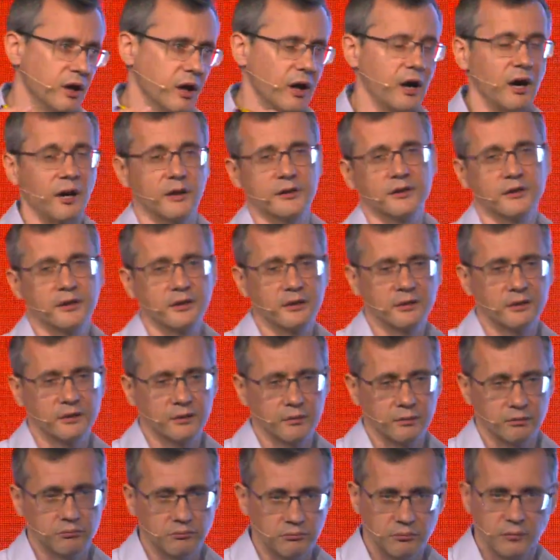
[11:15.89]

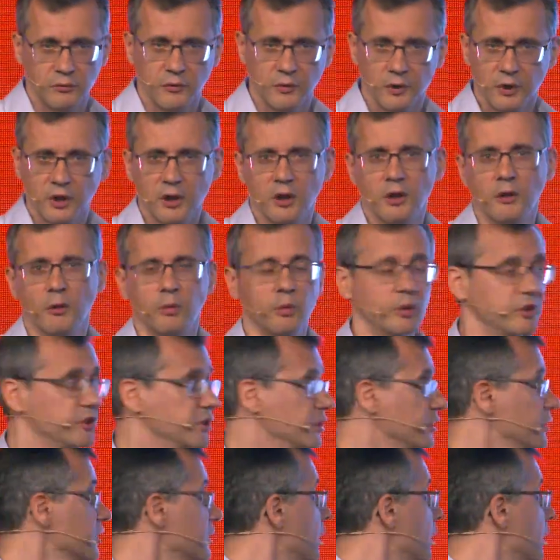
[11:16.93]
assets, which is